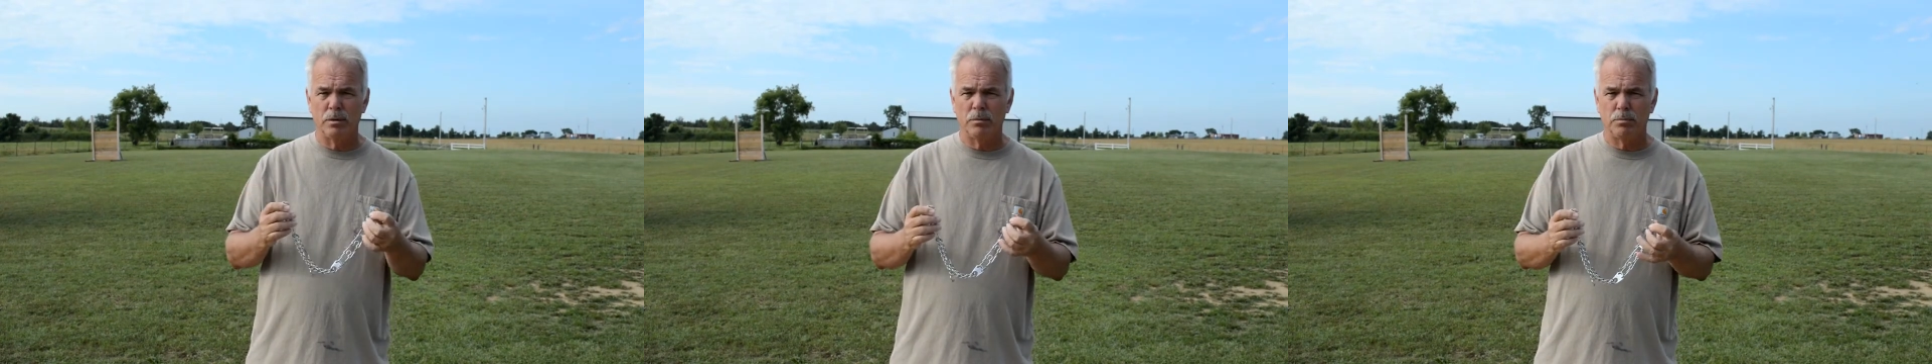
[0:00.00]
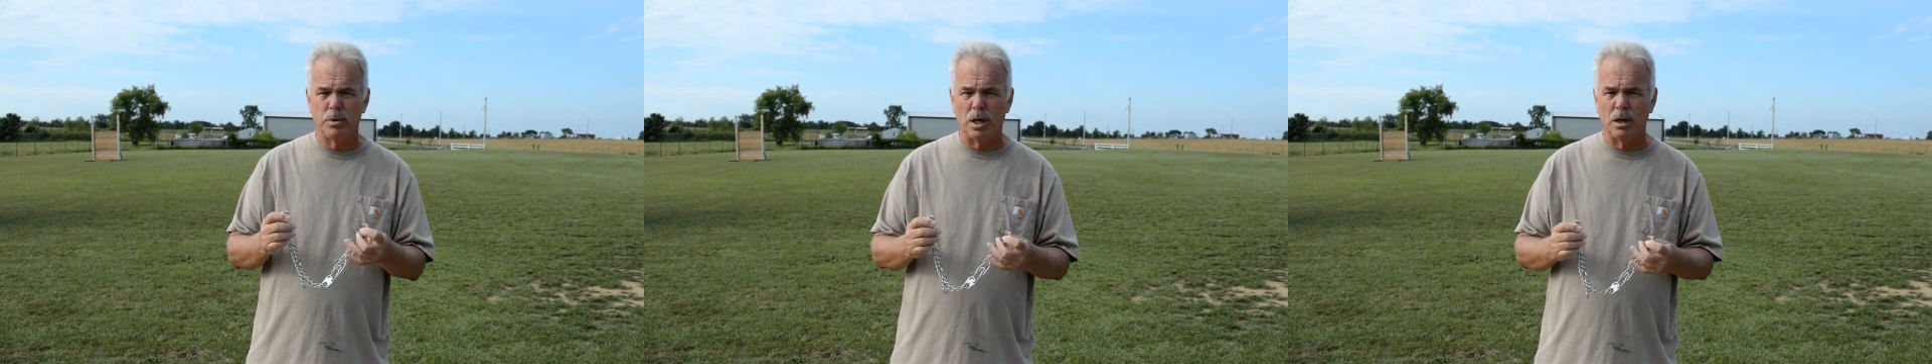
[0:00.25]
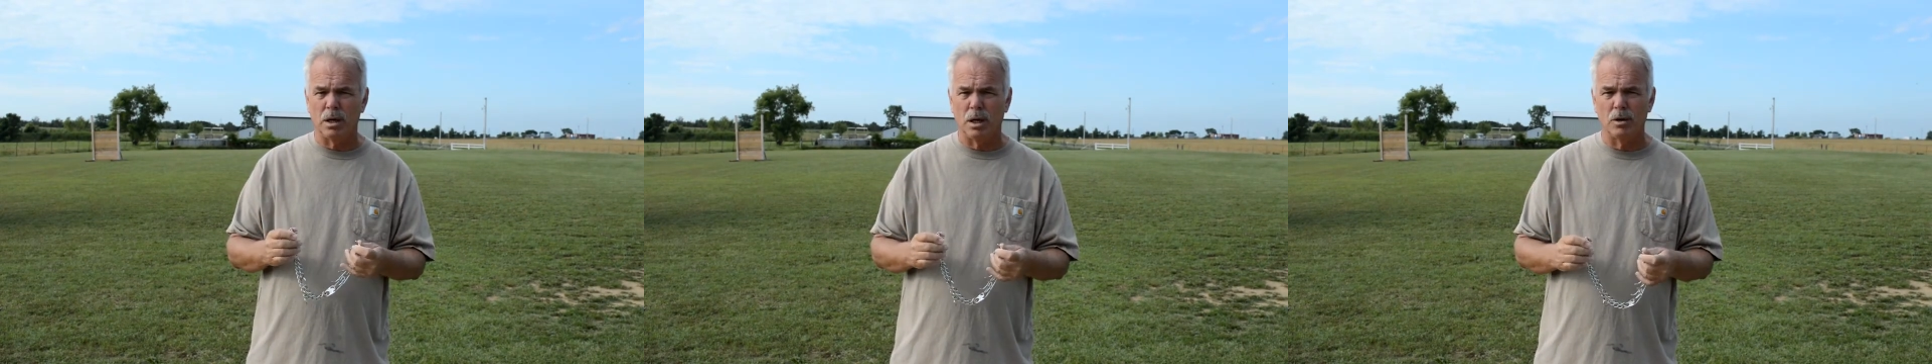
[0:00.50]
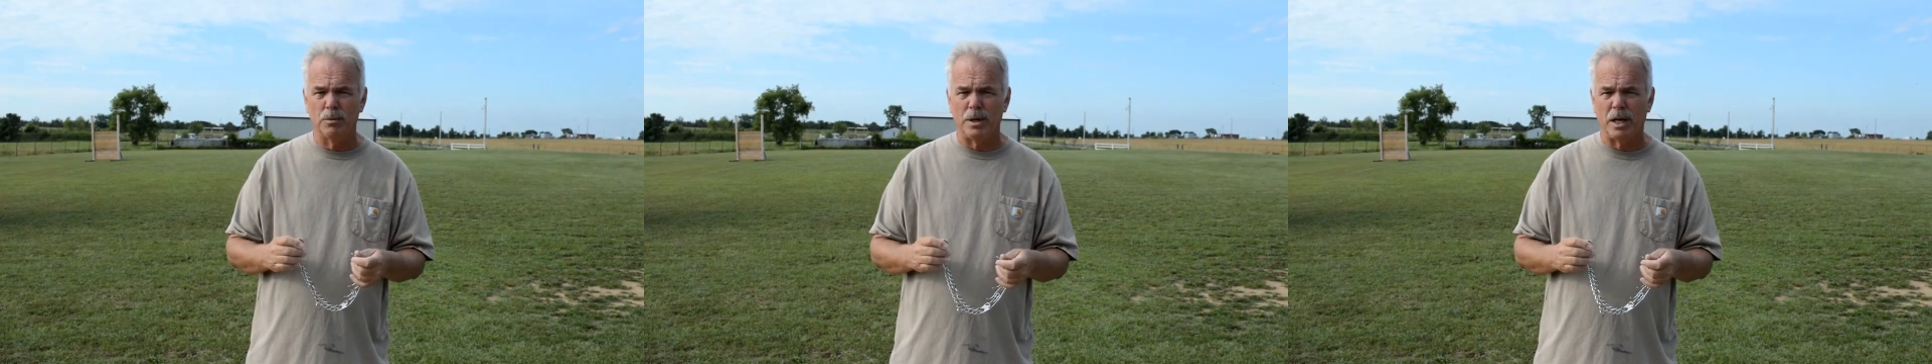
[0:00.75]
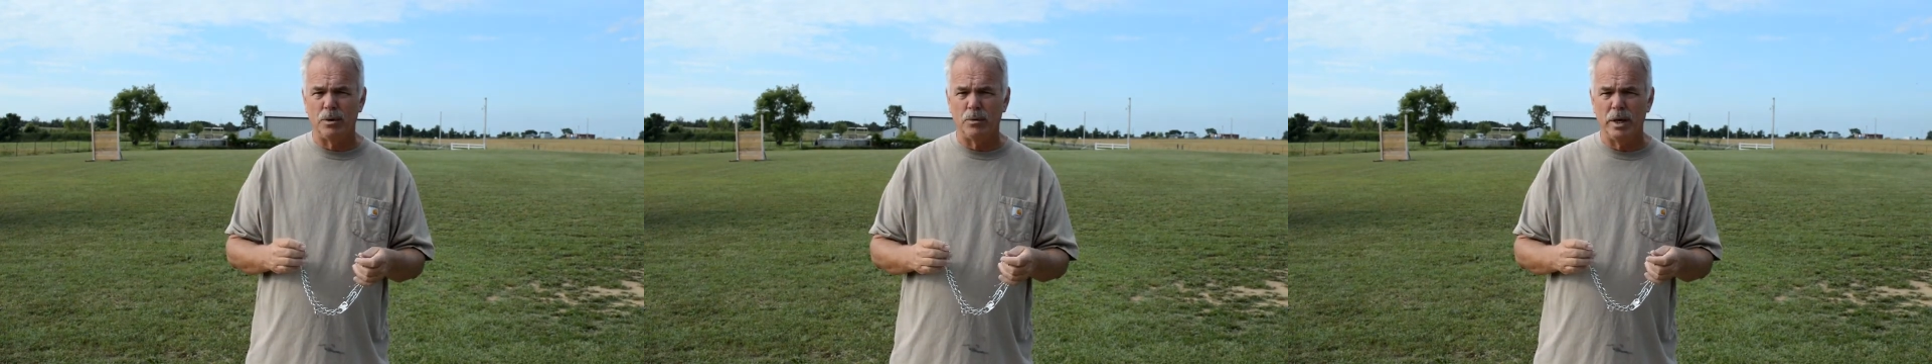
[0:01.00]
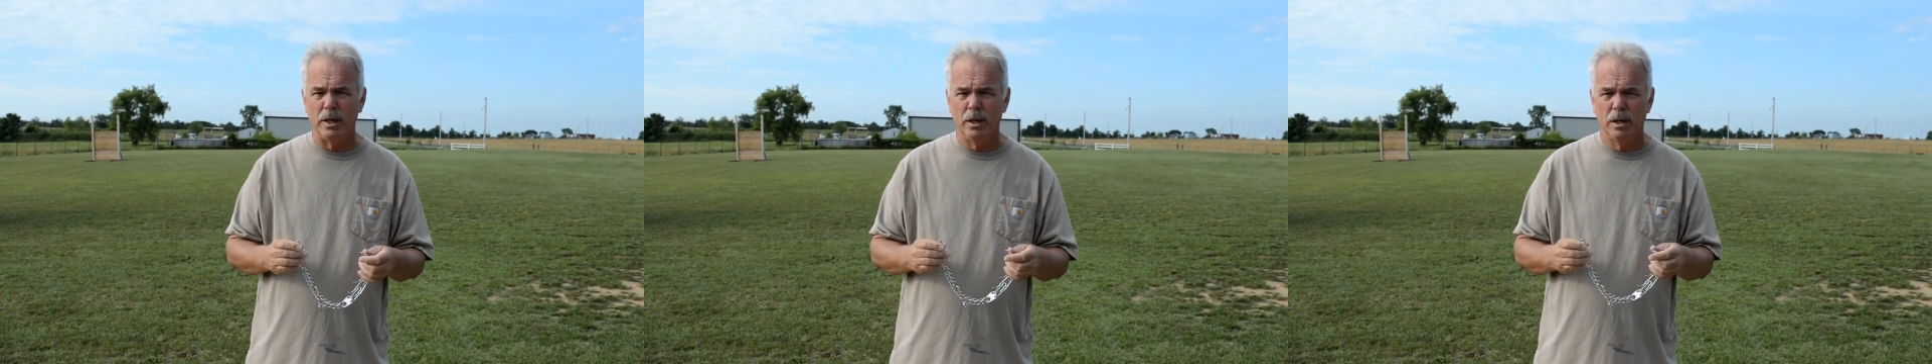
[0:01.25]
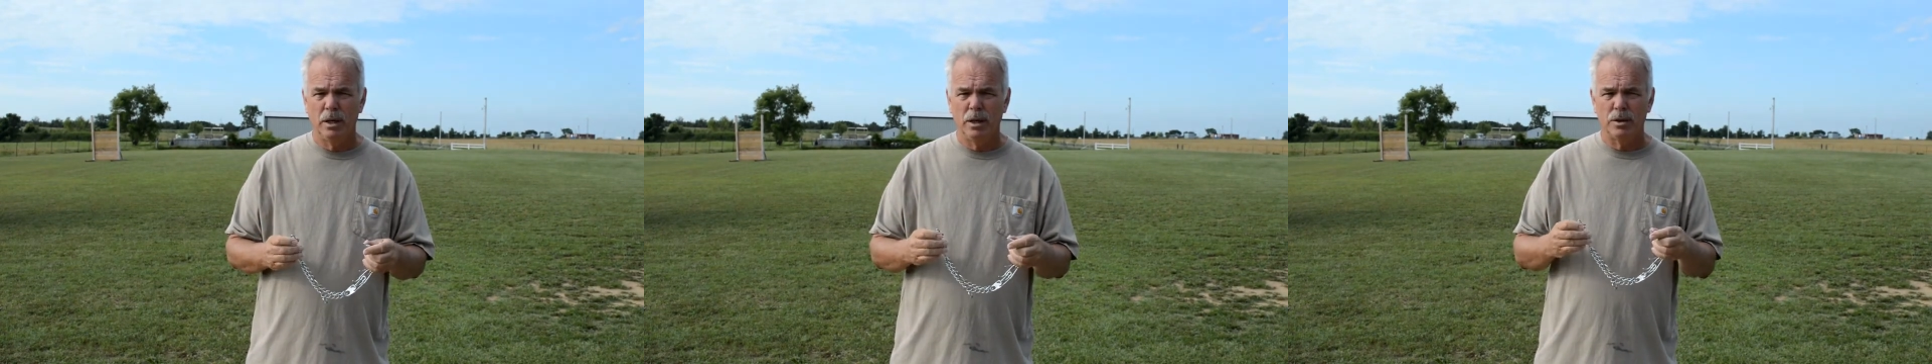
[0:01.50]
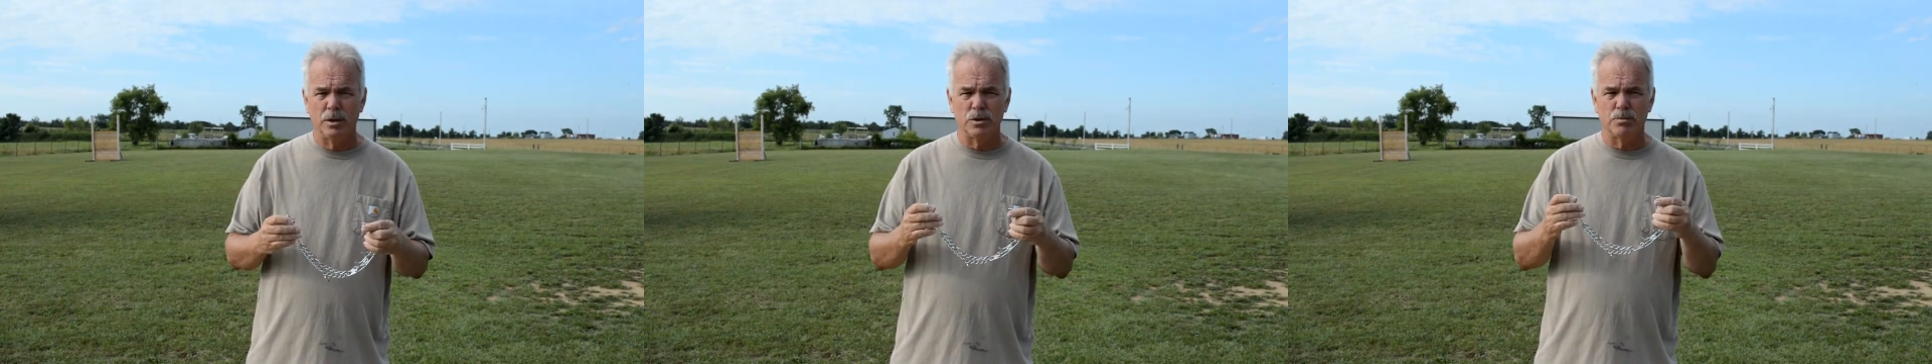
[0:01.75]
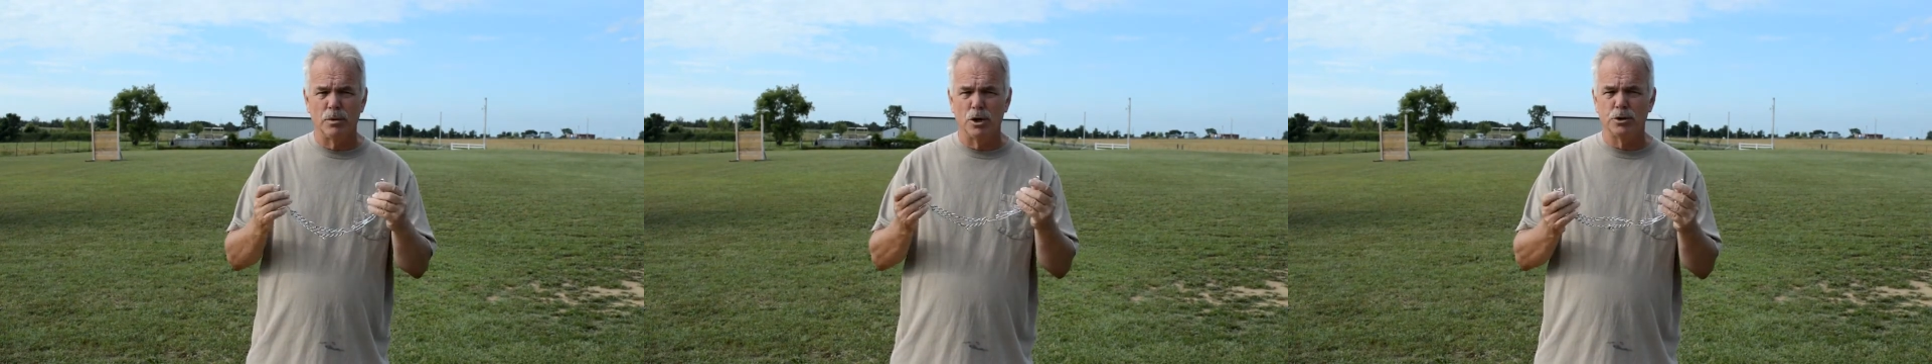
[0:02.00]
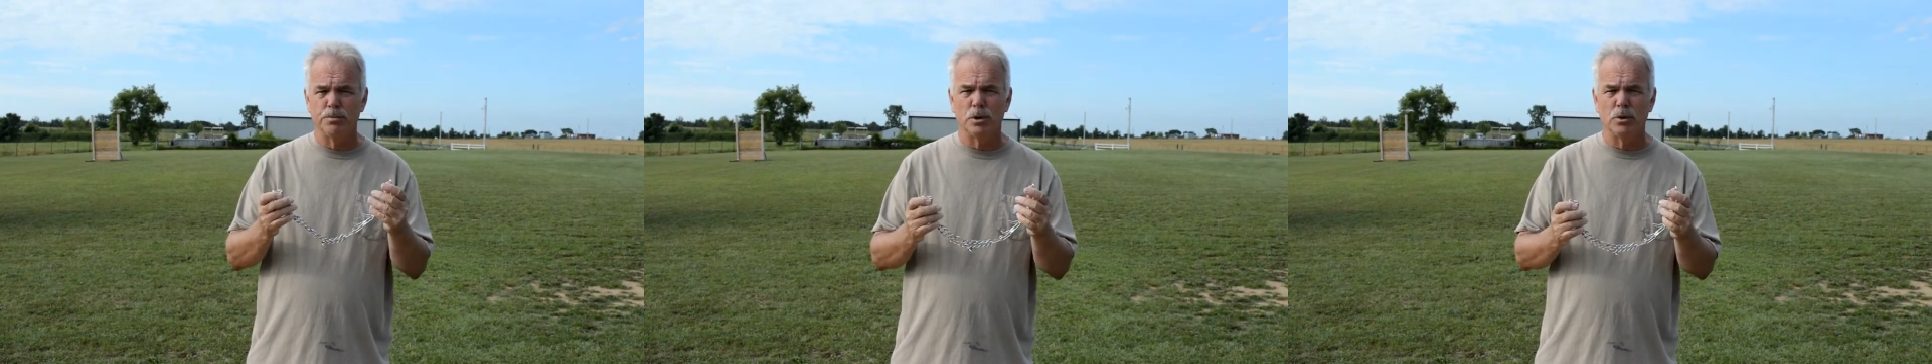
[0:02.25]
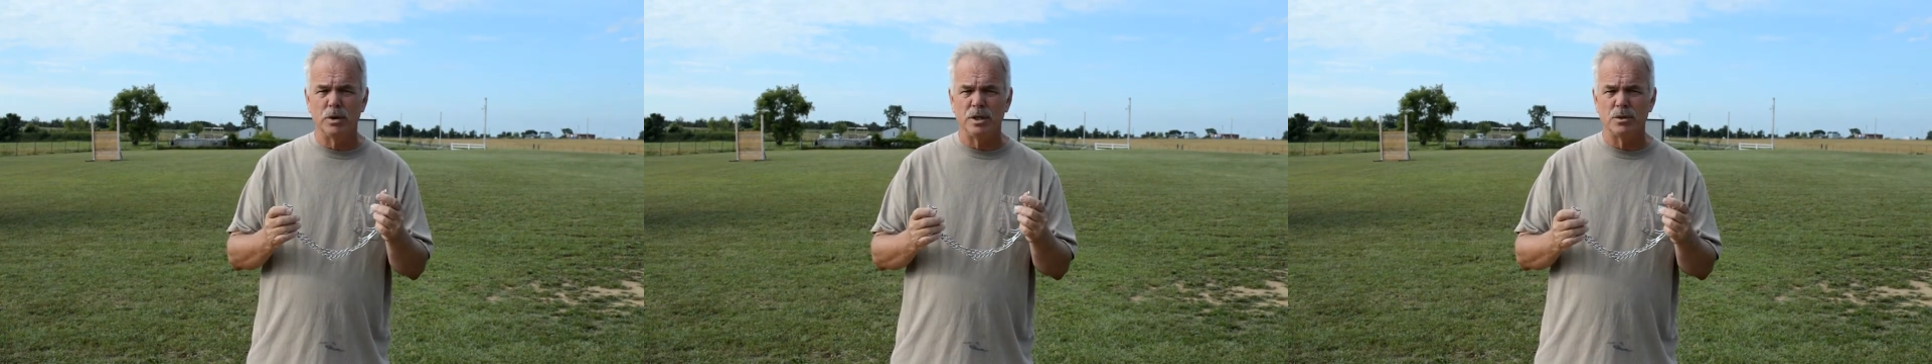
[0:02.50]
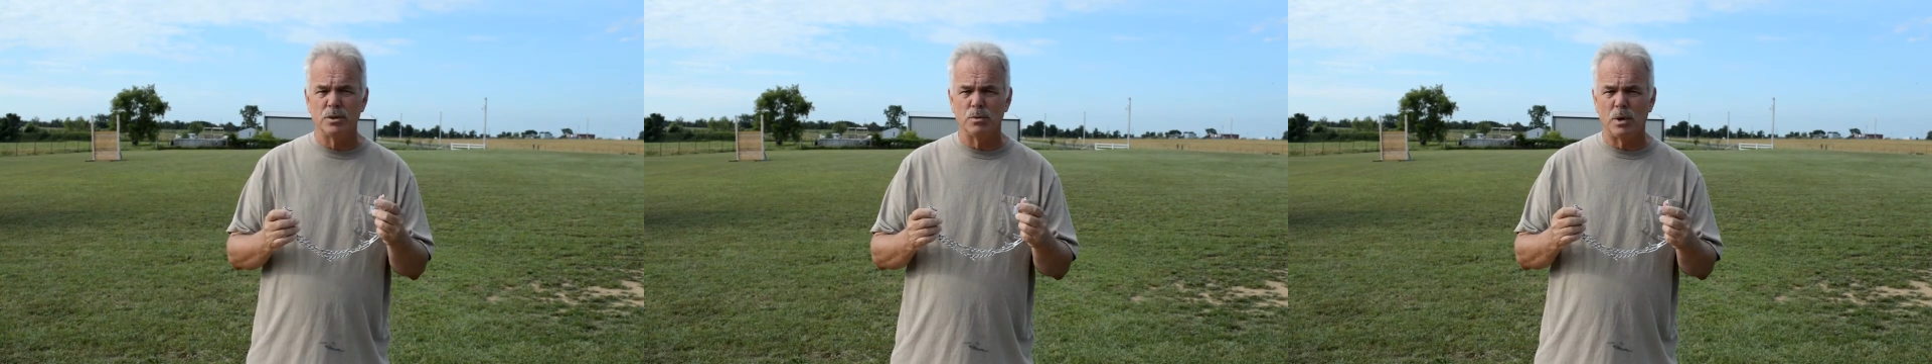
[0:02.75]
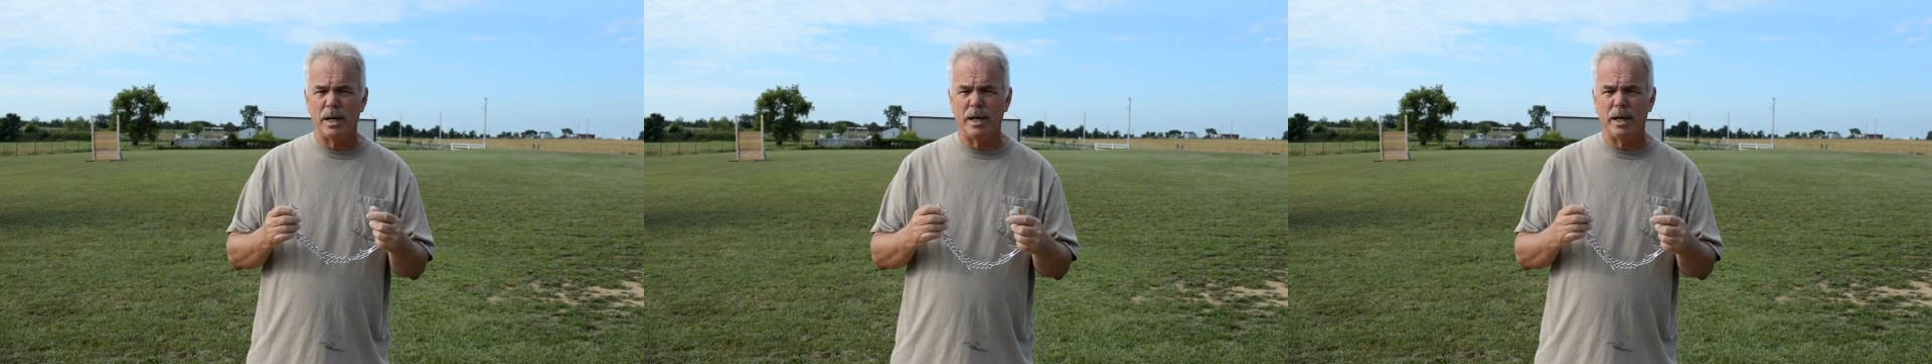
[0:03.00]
prong collar, by the way. There's multiple reasons why,